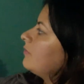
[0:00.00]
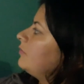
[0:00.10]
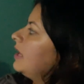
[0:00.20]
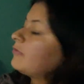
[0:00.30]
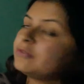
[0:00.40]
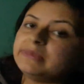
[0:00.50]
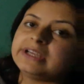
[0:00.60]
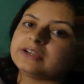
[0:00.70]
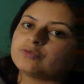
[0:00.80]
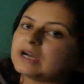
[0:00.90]
have to
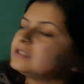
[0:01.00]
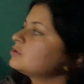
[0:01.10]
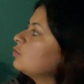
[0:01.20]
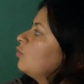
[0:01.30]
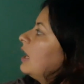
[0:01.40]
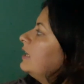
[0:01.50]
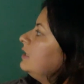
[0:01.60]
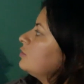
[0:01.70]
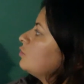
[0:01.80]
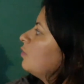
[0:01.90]
make it 1. So 1
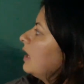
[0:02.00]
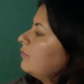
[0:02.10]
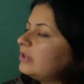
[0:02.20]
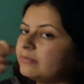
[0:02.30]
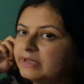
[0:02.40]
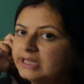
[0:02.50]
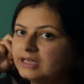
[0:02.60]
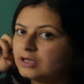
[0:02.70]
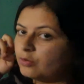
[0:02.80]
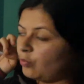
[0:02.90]
into 1 will be
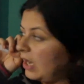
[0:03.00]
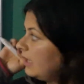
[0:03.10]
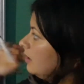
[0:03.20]
1.